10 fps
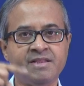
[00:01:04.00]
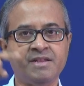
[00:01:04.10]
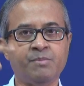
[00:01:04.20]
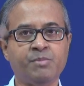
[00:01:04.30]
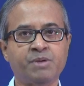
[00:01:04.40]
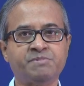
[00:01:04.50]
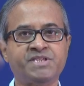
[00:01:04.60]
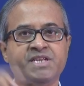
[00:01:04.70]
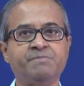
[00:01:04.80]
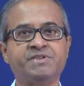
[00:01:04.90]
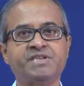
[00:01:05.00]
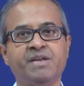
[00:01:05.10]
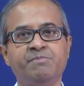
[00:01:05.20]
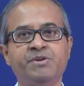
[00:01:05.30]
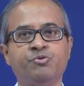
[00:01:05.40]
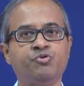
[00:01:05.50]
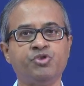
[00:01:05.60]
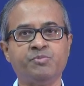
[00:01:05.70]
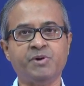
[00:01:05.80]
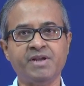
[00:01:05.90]
the number of steps can be 2 to
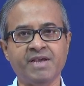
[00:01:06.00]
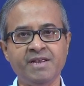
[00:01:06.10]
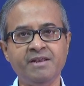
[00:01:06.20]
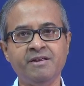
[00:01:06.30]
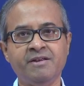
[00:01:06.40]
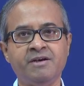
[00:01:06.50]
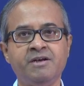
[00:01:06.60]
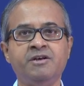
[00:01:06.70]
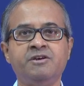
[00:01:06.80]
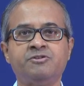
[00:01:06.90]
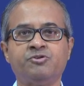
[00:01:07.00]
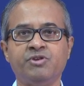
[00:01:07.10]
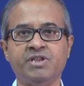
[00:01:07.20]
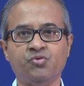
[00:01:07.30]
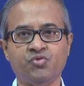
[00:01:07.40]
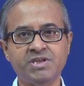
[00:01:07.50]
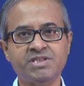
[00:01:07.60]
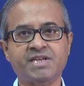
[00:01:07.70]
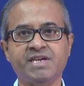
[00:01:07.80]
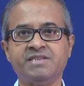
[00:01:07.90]
the power n. So, in the
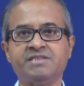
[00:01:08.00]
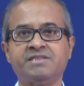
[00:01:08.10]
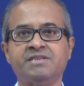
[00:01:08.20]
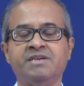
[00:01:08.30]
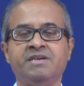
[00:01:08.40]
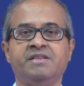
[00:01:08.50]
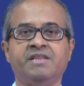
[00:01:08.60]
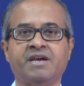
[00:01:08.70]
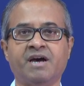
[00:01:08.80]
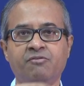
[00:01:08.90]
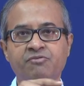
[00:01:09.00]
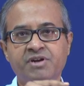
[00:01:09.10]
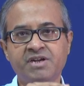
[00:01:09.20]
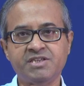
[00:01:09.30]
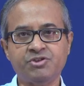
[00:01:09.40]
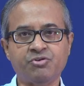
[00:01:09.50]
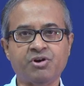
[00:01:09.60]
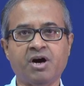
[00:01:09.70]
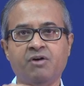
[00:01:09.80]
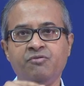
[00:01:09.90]
worst case, the counter has to
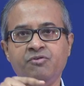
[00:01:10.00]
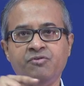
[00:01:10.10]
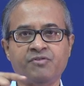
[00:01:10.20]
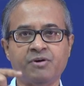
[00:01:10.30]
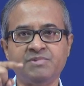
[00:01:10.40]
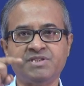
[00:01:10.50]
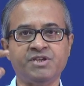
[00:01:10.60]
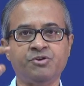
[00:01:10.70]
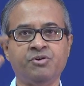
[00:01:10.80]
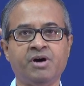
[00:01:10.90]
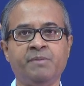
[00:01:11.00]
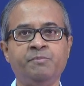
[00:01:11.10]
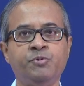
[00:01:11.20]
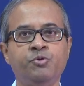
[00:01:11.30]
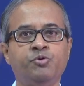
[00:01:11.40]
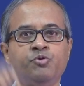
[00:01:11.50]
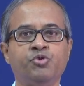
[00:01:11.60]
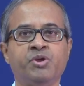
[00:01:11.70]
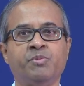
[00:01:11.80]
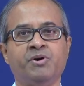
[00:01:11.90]
count from 0 up to 2
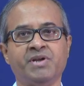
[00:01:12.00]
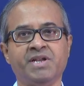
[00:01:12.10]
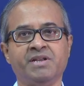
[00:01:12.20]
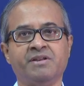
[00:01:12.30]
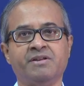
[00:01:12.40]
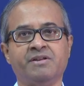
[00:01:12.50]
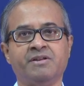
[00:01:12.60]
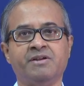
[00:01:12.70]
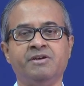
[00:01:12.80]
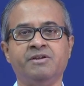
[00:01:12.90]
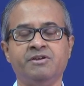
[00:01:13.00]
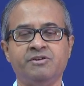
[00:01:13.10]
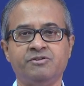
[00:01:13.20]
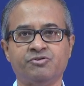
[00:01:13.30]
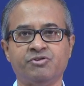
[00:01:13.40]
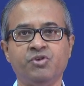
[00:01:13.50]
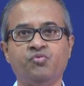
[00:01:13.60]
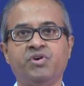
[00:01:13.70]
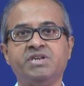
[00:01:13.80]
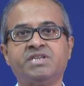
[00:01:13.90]
to the power n. So, the
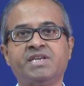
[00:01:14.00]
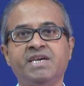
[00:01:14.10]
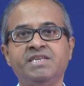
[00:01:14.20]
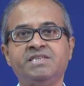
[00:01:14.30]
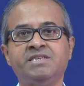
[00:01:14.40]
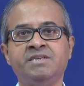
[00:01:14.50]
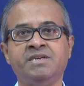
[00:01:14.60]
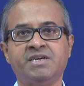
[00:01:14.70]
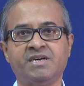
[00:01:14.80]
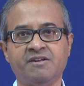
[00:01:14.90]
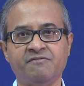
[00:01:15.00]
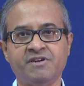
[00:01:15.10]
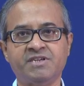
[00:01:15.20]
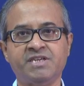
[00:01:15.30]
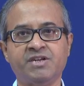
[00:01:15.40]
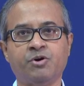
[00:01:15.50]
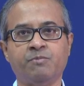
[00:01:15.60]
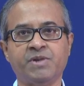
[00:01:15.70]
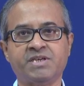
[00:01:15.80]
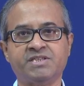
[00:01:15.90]
worst case conversion
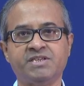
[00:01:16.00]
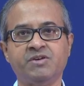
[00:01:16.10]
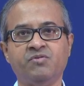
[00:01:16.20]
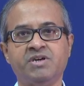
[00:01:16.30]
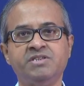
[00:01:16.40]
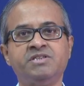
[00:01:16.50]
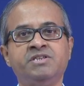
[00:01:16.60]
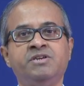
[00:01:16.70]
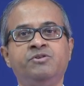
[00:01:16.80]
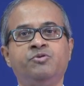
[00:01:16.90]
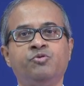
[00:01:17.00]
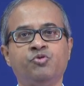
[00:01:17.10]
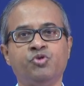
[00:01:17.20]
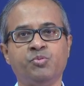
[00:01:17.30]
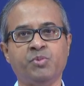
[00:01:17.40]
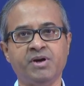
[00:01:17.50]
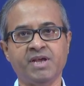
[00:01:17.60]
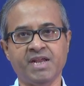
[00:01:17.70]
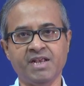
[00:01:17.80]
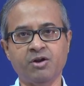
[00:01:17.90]
complexity was 2 to the power
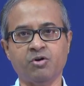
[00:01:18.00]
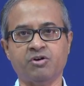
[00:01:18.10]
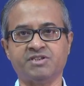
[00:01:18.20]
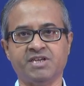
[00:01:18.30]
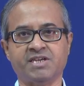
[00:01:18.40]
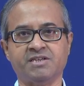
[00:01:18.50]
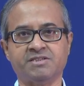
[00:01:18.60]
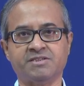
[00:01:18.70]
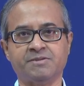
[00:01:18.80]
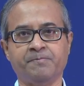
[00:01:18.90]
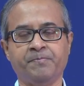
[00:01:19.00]
n clock cycles.